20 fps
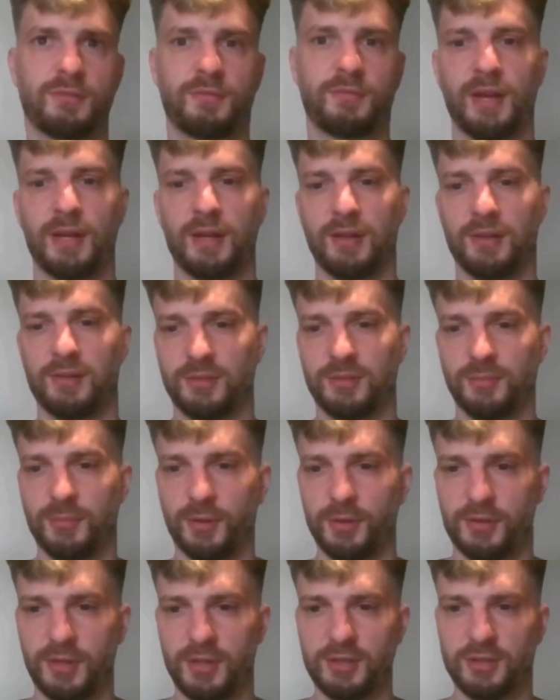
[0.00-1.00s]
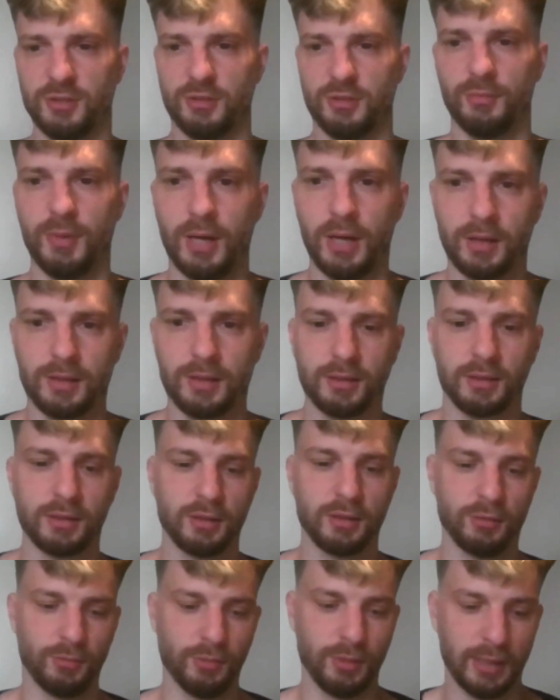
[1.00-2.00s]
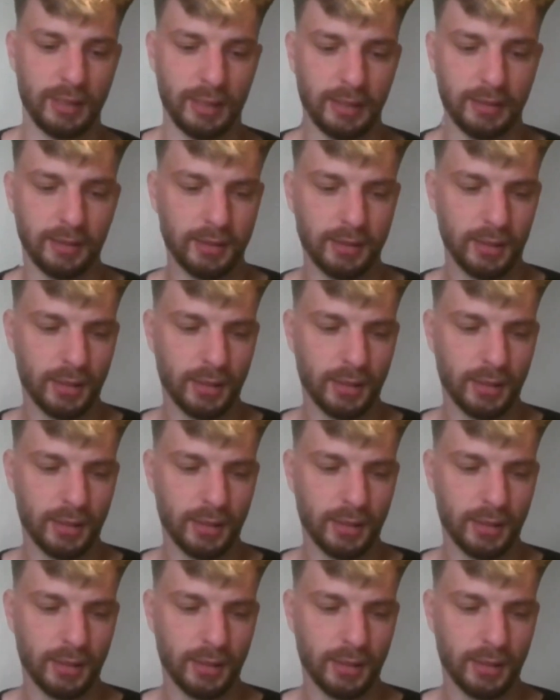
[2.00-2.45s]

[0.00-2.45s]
fed into my digital marketing career.